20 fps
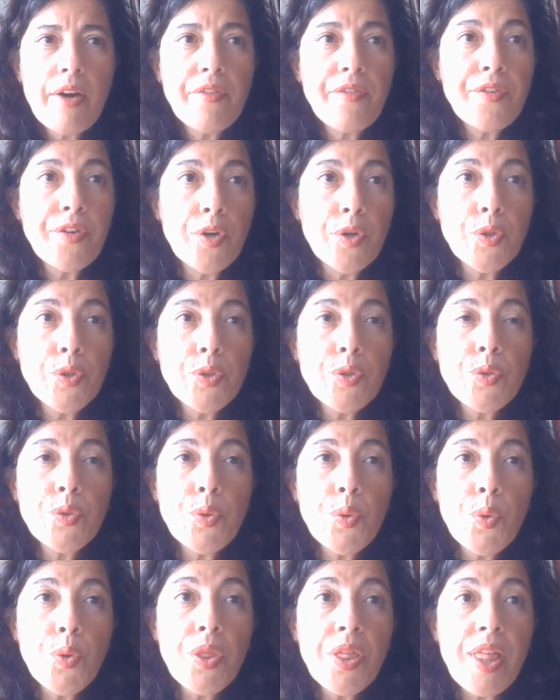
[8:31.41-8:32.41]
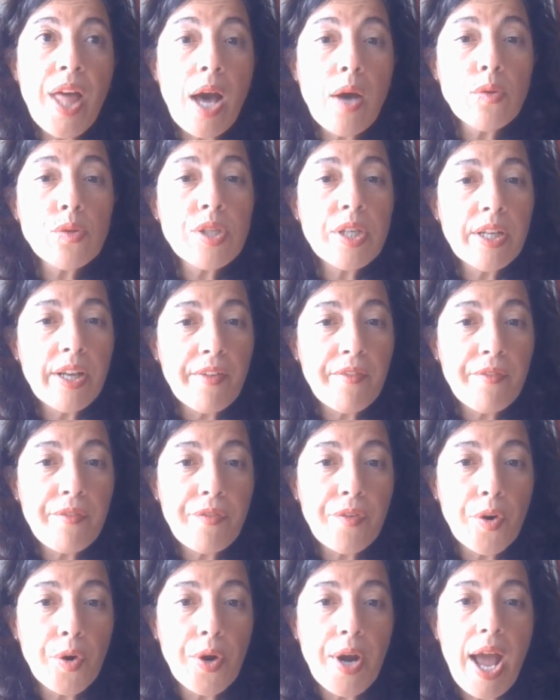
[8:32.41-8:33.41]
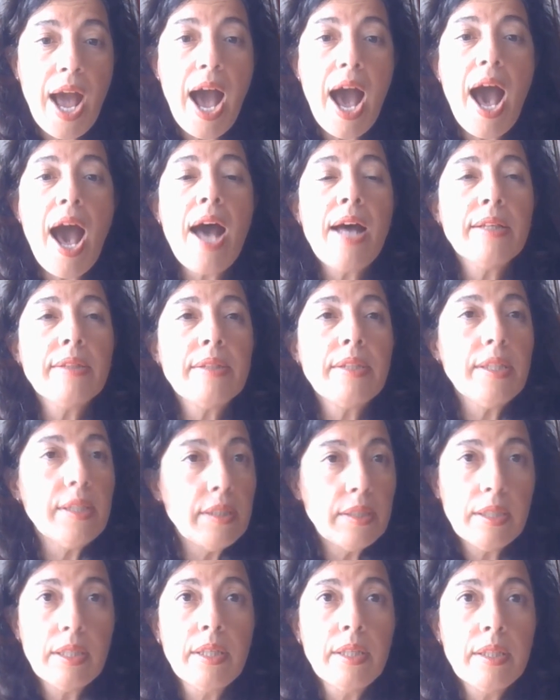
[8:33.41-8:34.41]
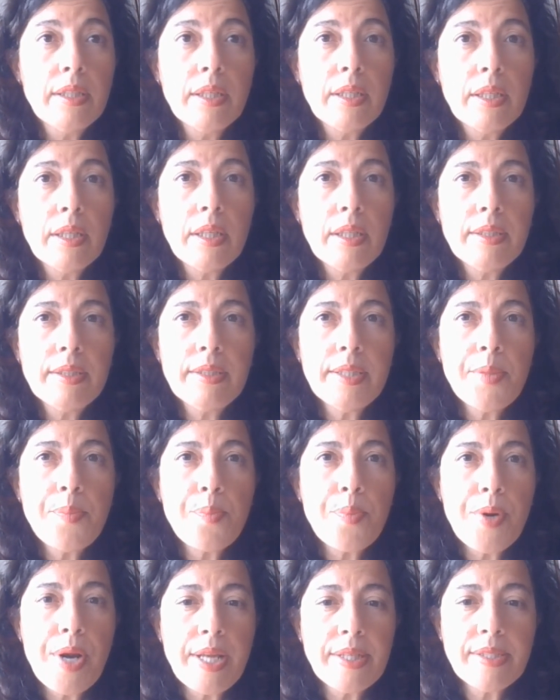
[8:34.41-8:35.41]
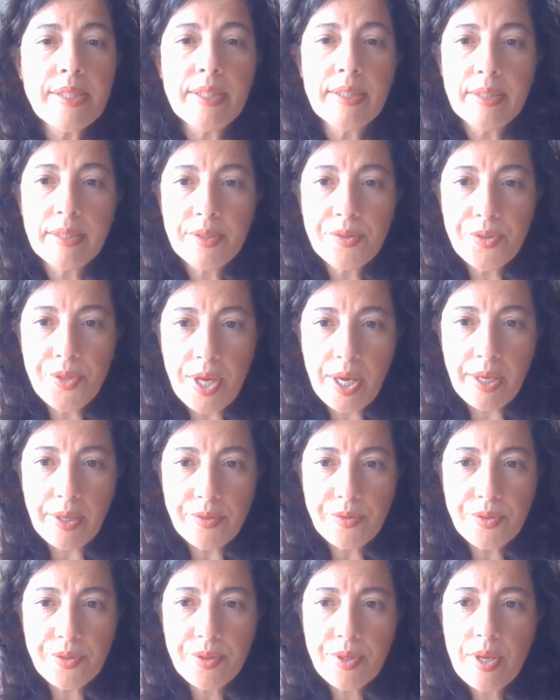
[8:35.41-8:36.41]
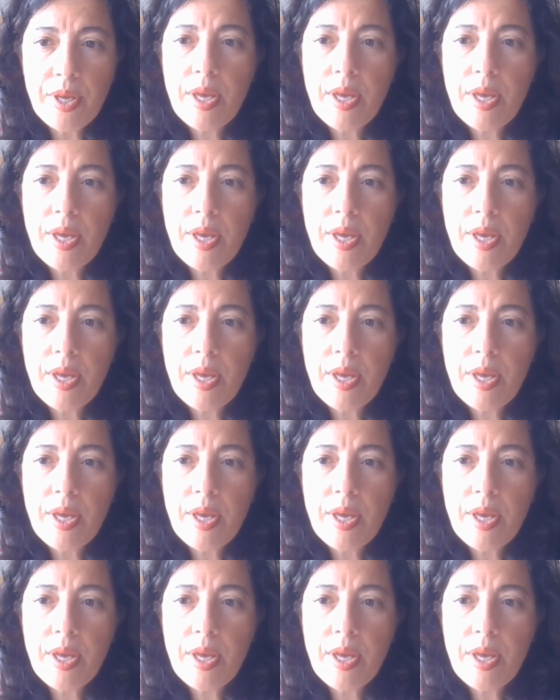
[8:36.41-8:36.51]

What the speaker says: from 2004 until the present days,